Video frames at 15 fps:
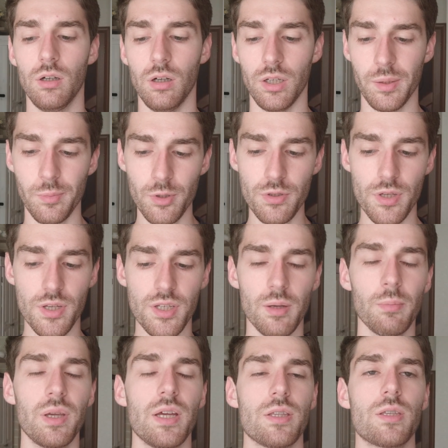immune
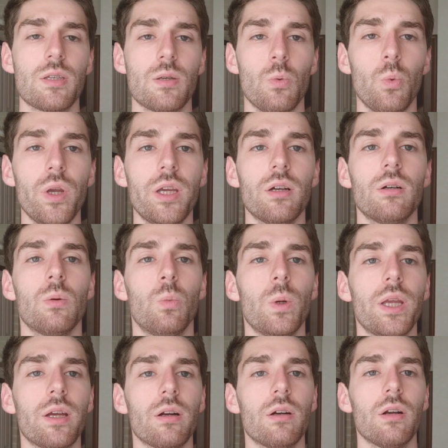system gets weaker
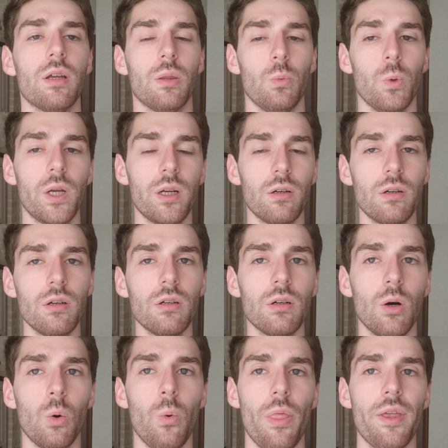and weaker
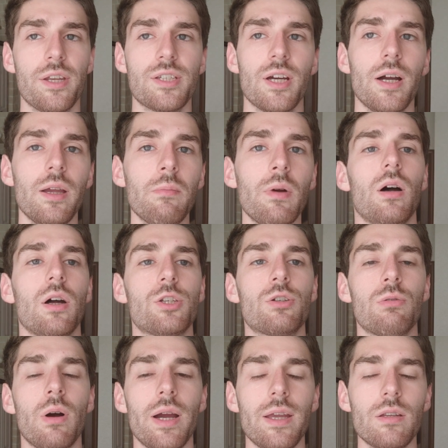over the time,
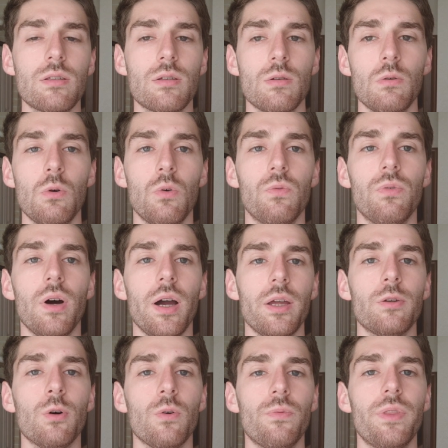trying to fight
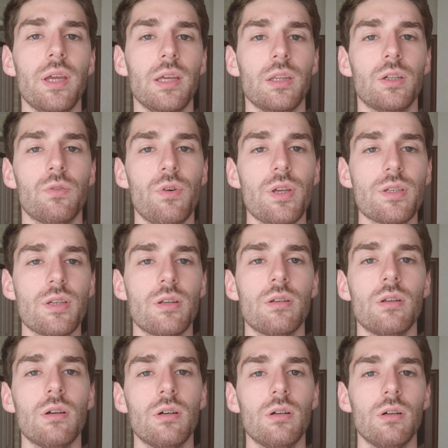off the
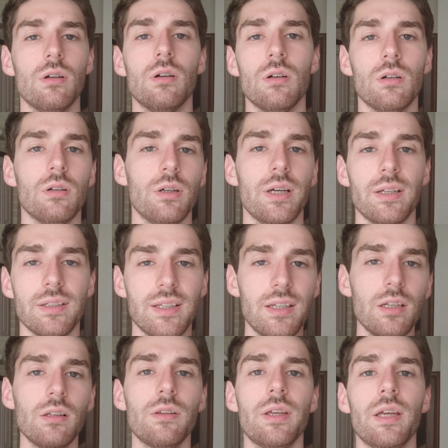increasing and
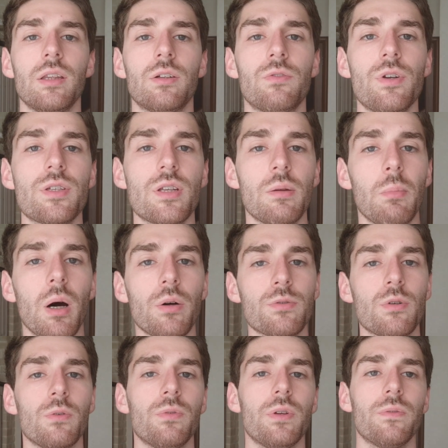kill the increasing amount
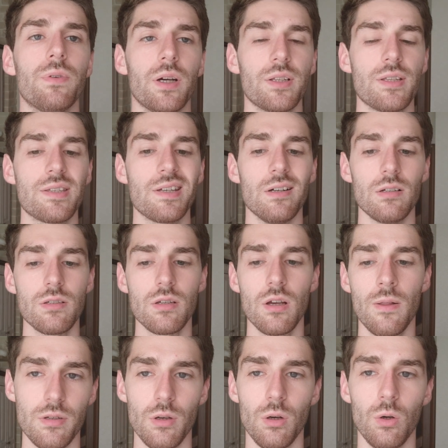of infected cells.
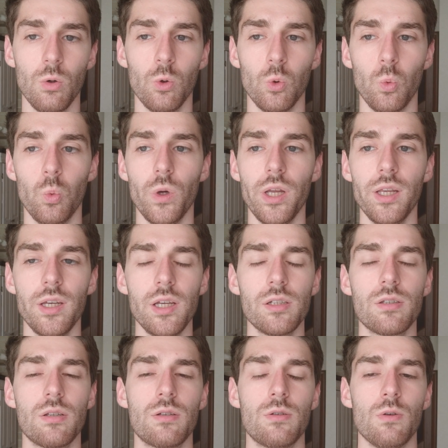So we need
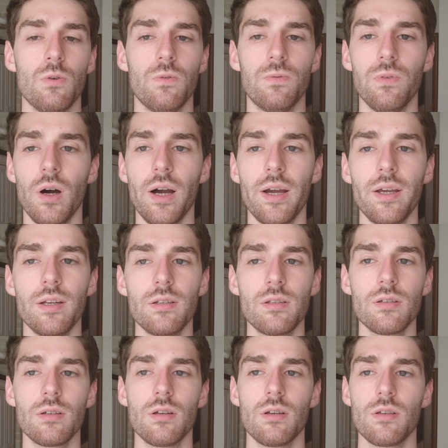to find
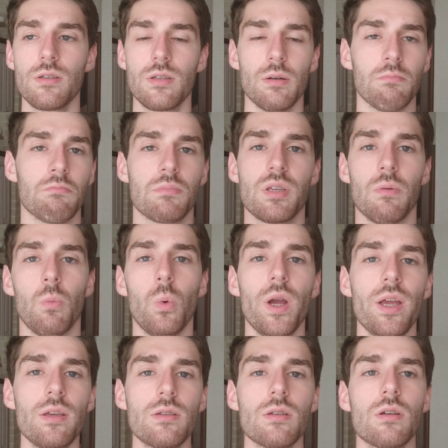some
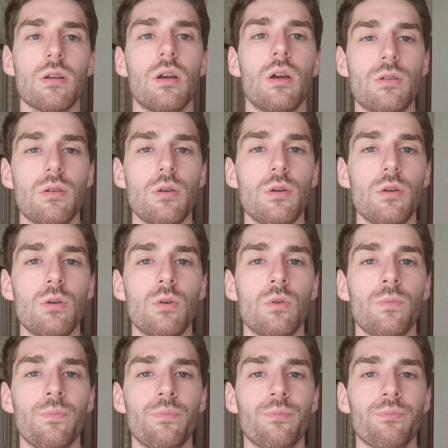ways to